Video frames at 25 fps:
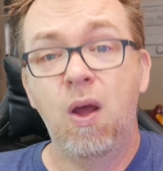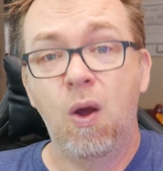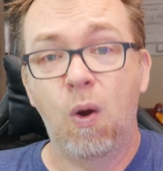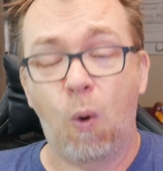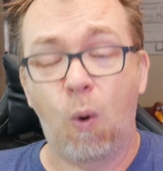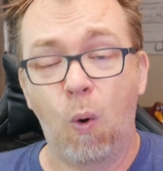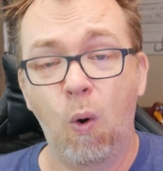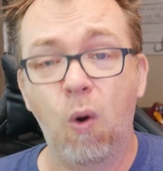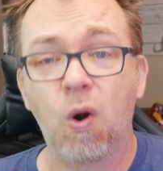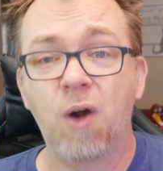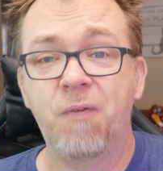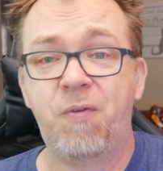
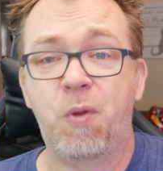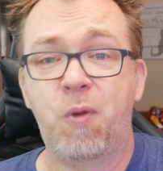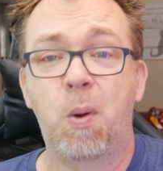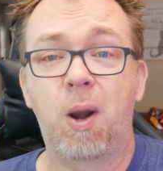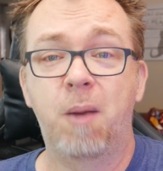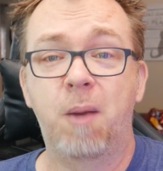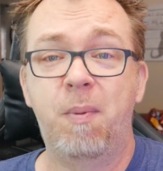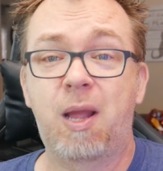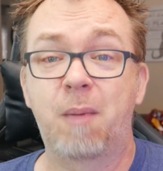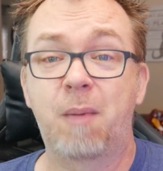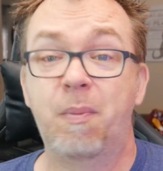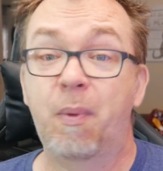Or if you want
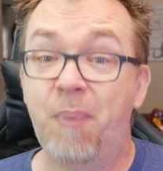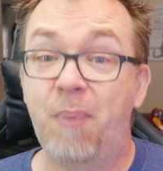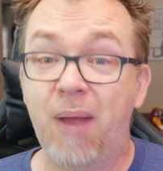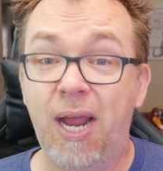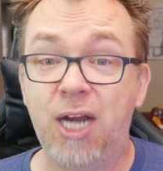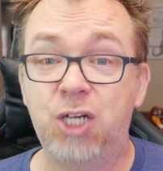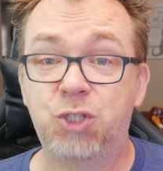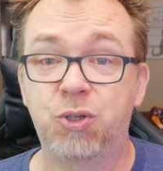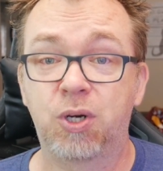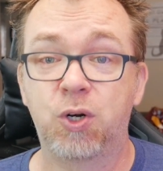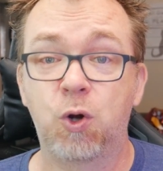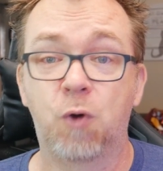to become a
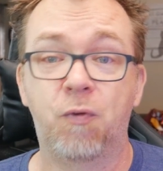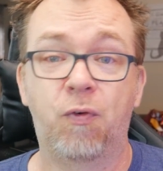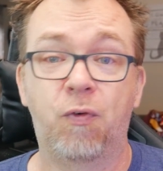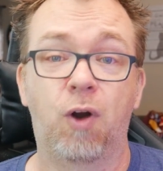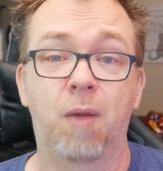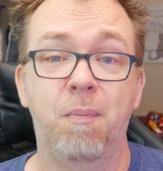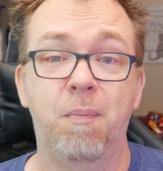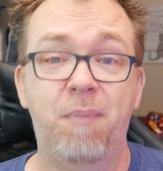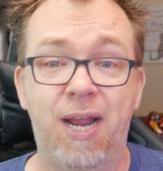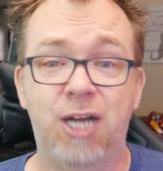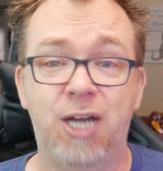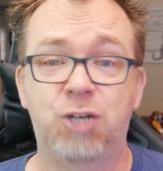patron over
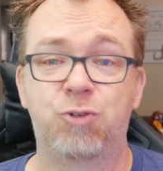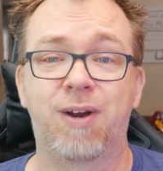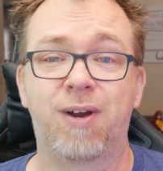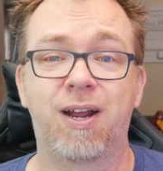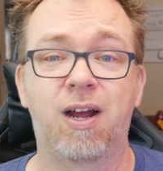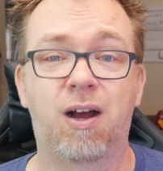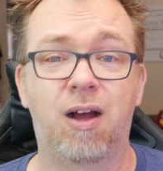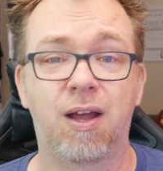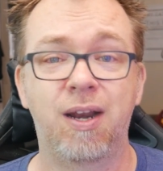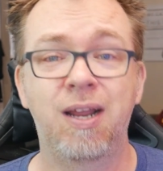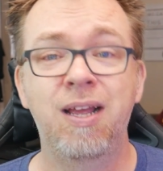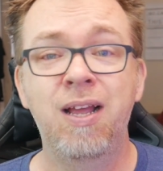on
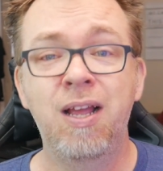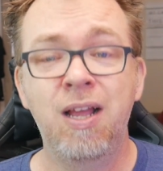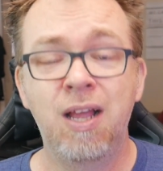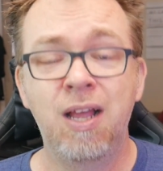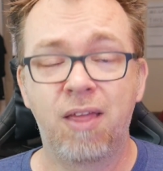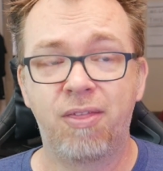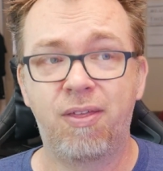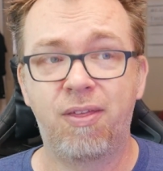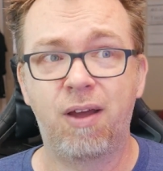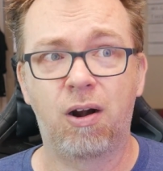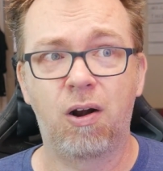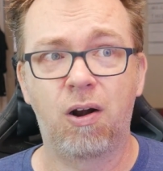Patreon,
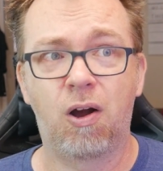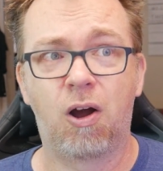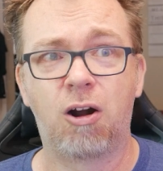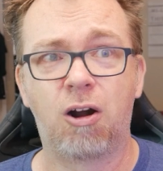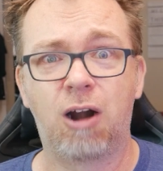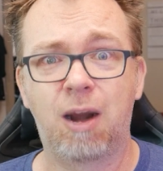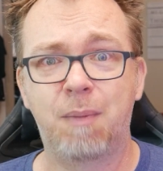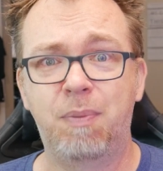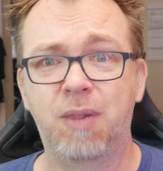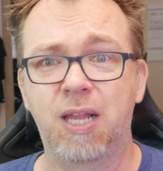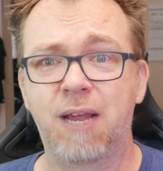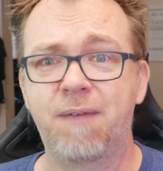there are,
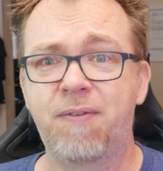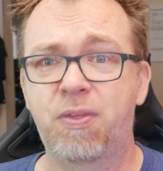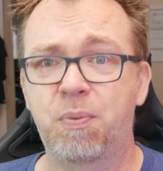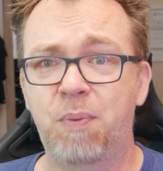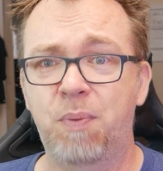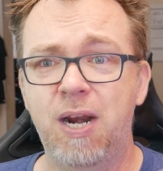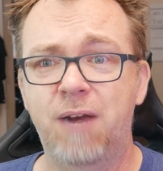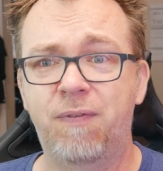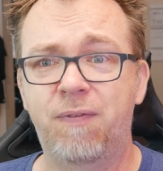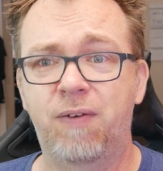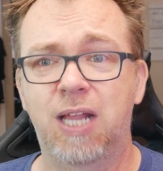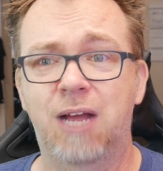I believe,
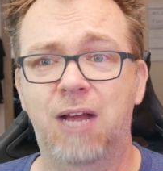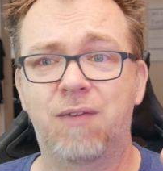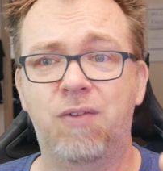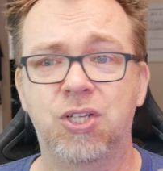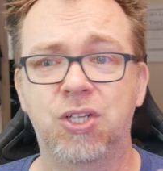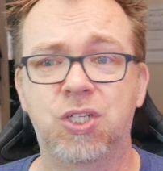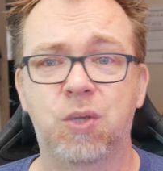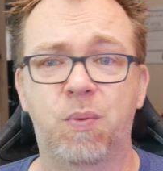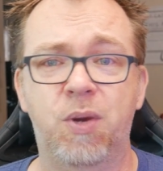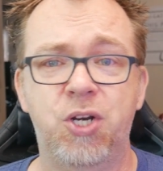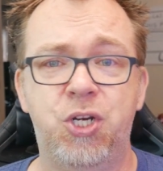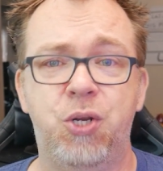three different
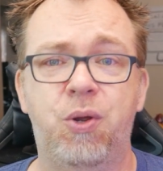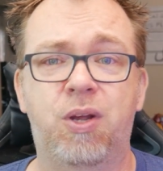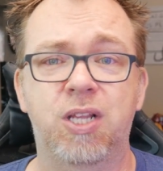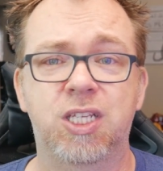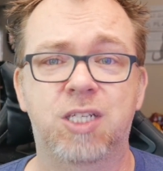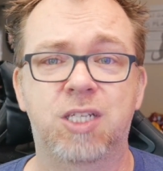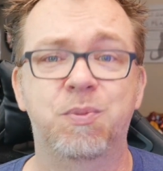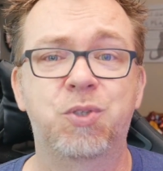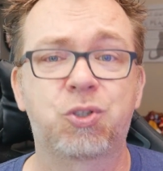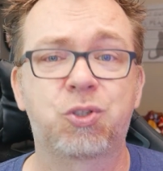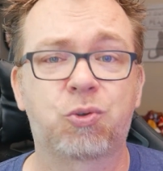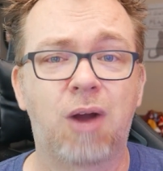levels at which you can
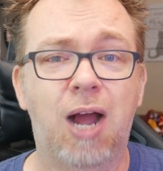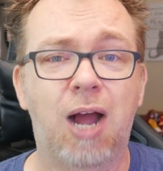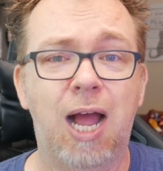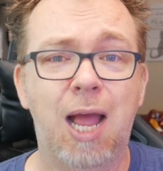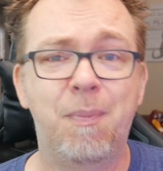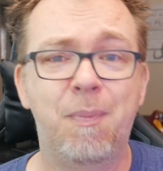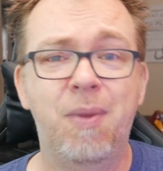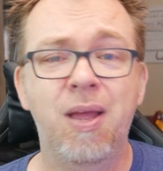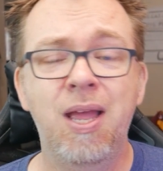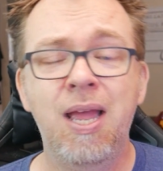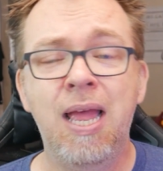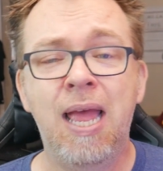
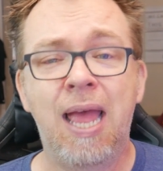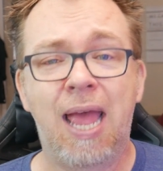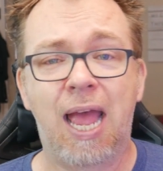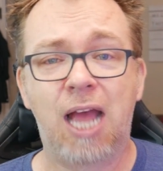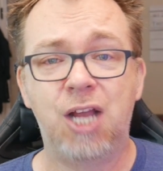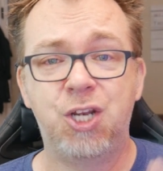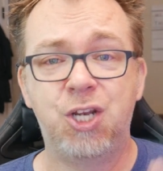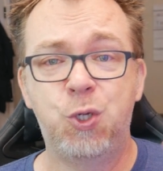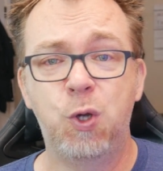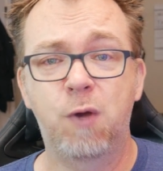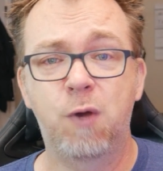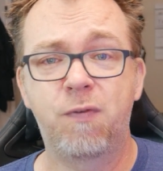subscribe,
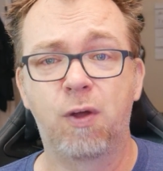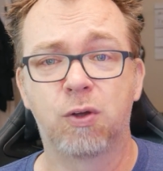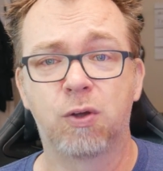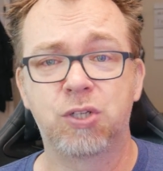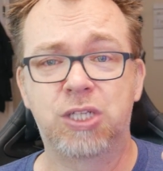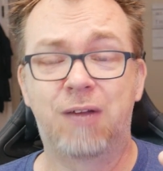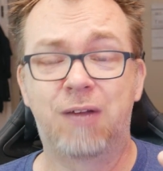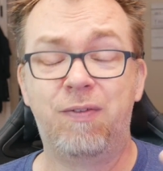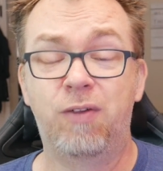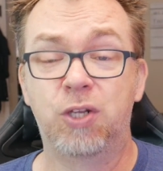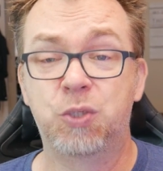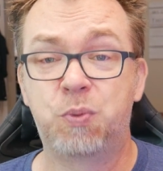and two of those
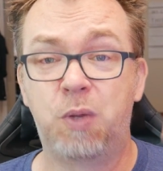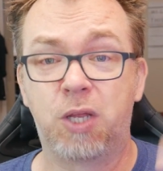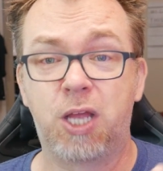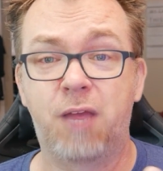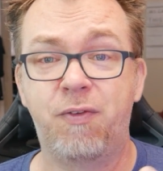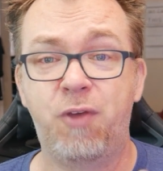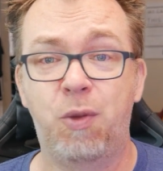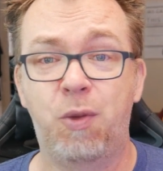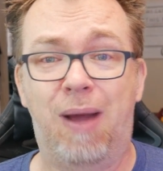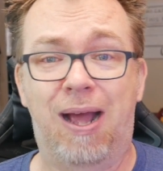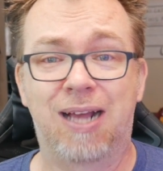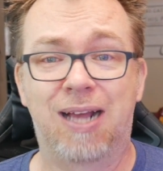levels will
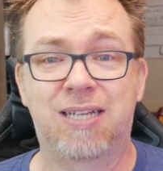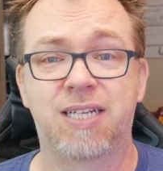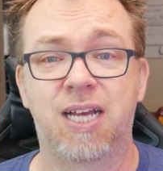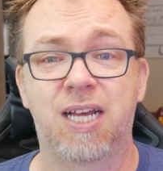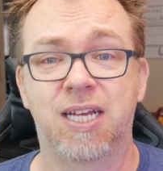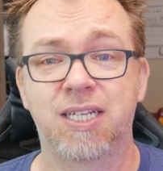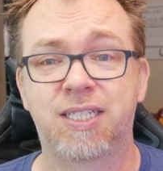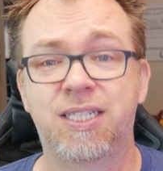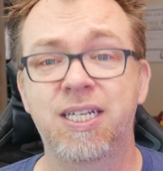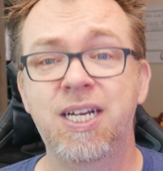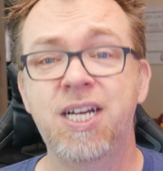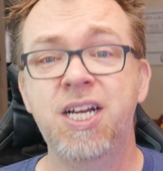give you
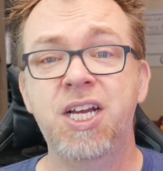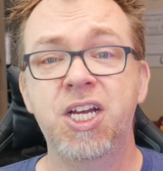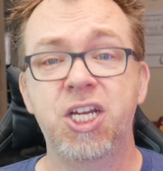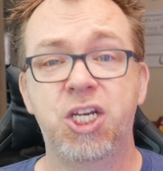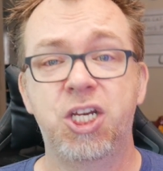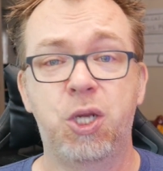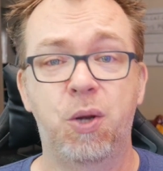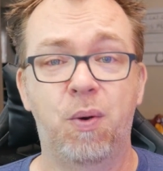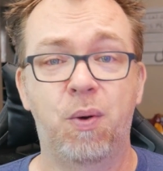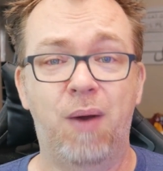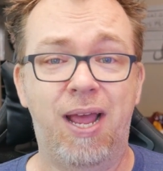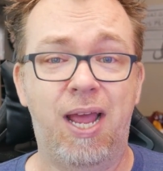access
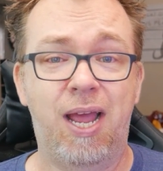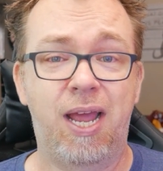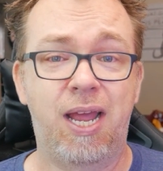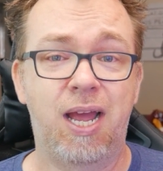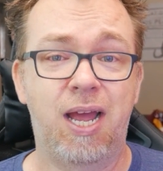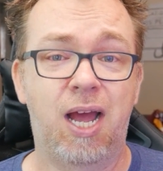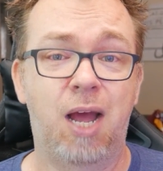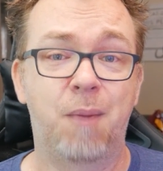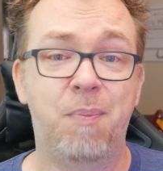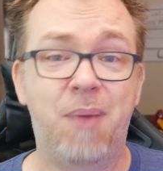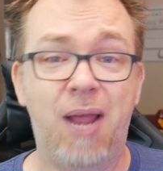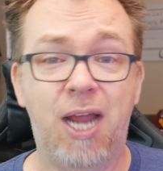to a
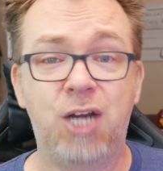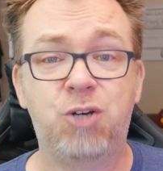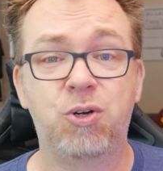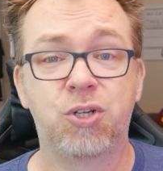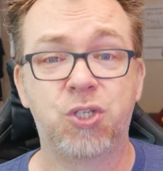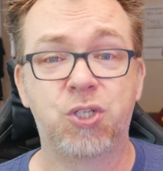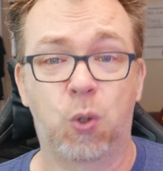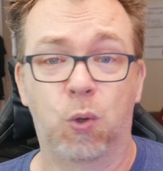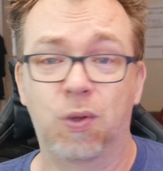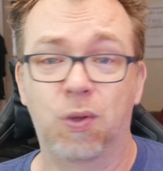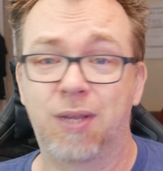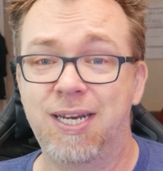uh,
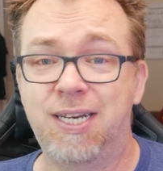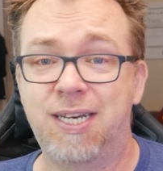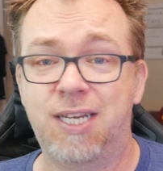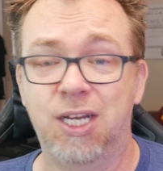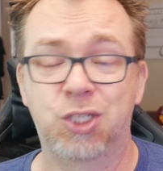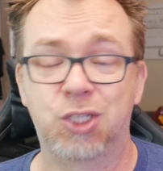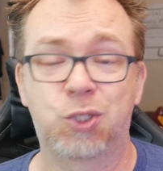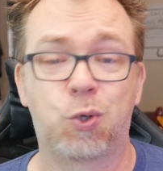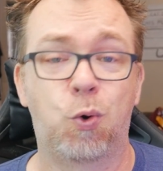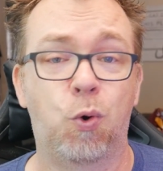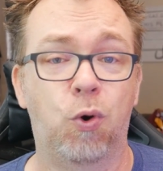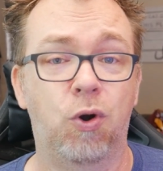patrons-only
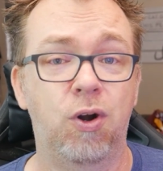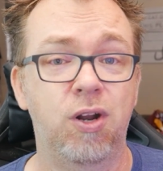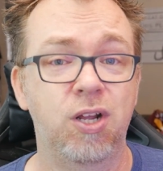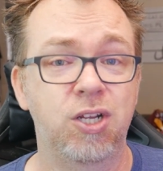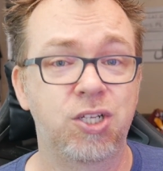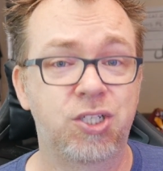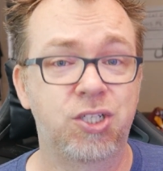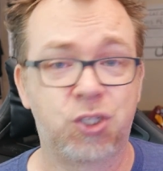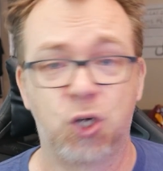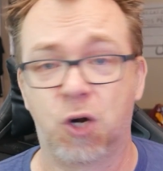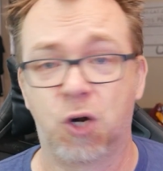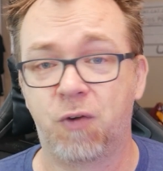Discord
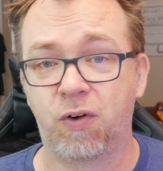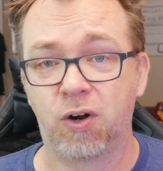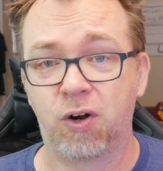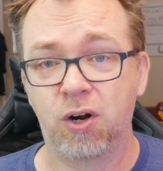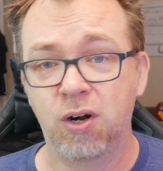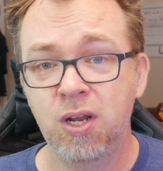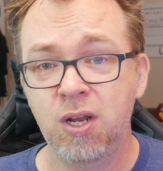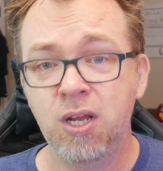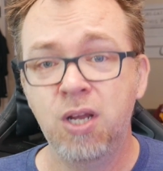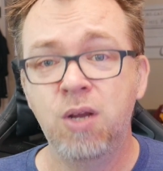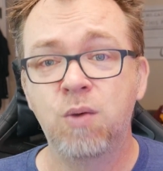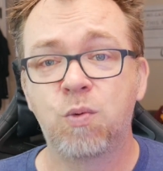
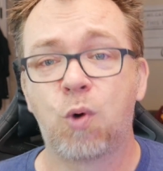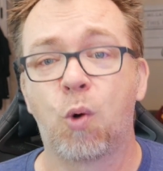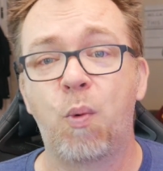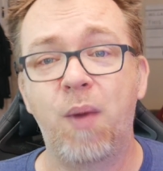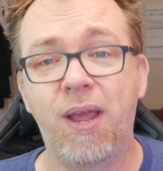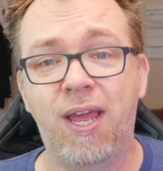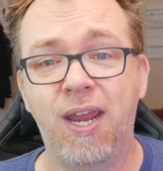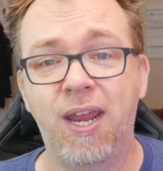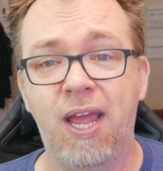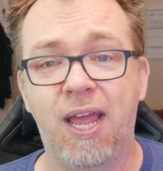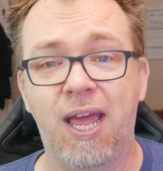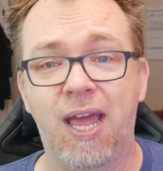server where
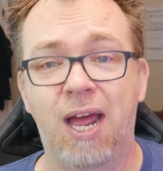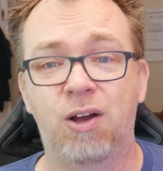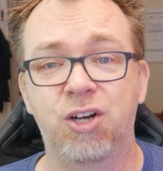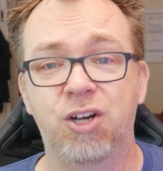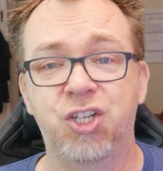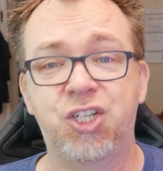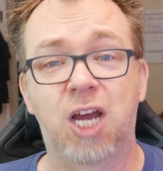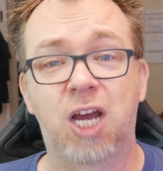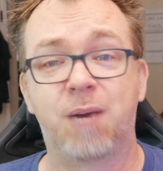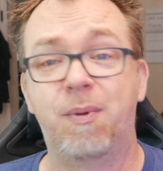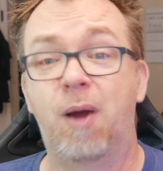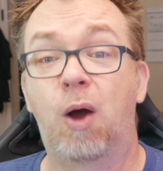we can hang out and
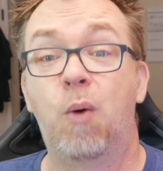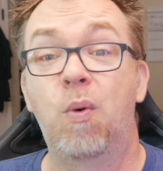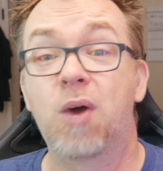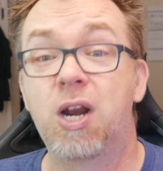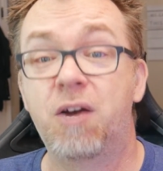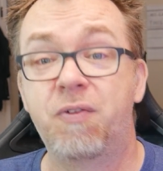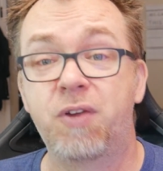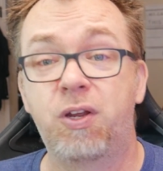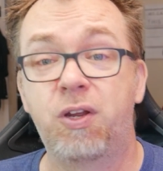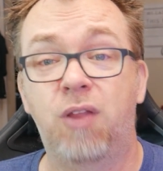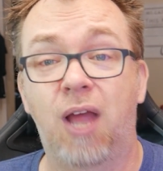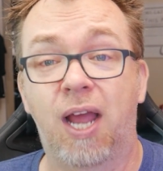chat about
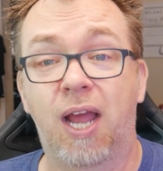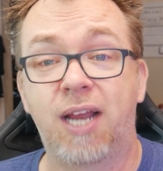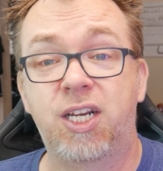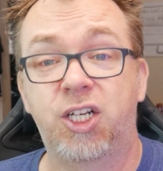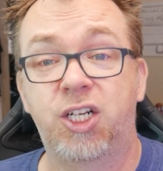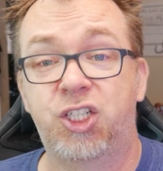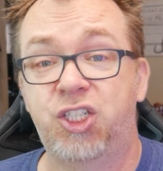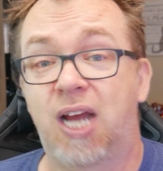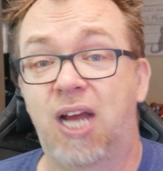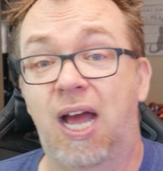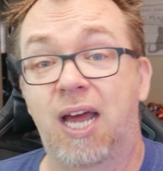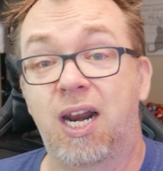whatever you'd like to
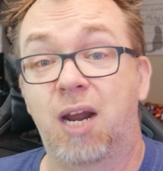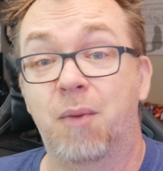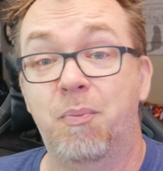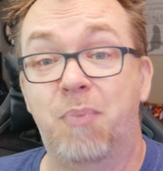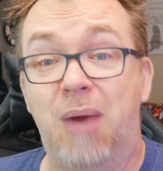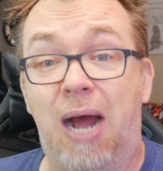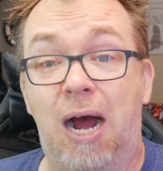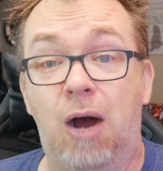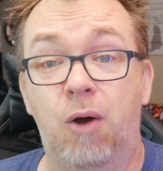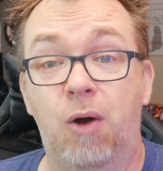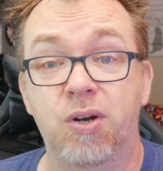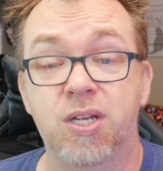chat
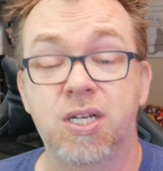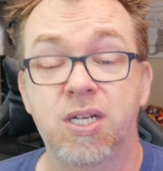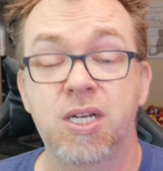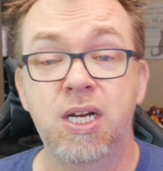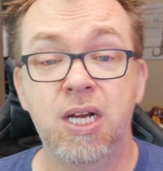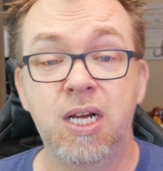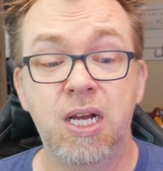about.